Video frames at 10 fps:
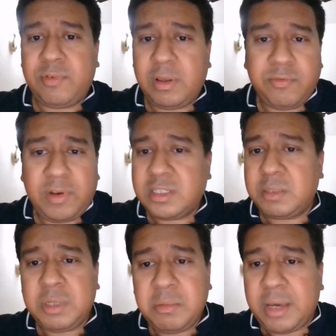
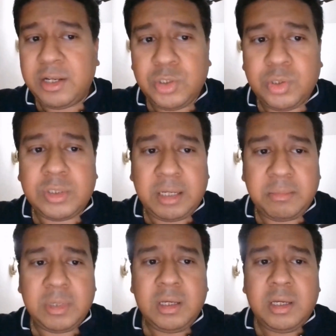flexibly manage your
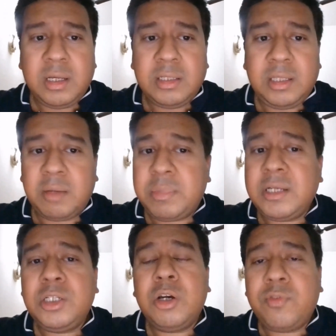time. There are
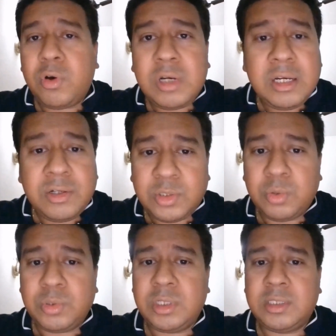plenty of online
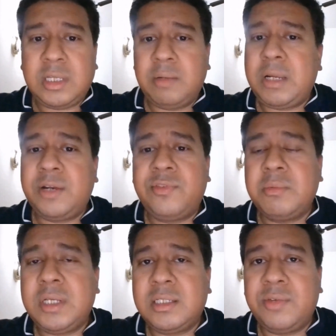resources and
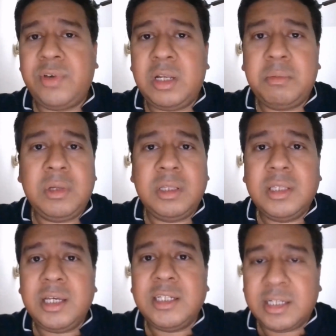platforms that's available in
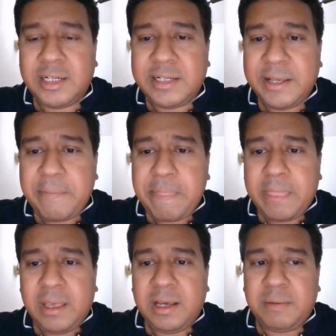the internet,
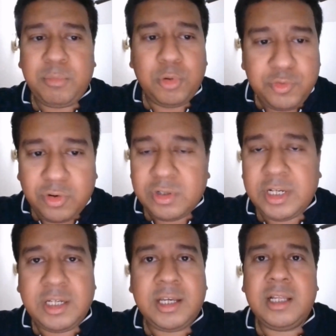both for
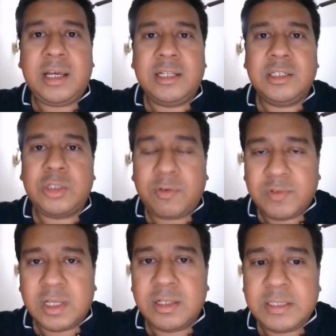technical and
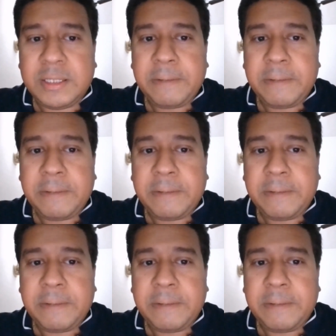soft skills.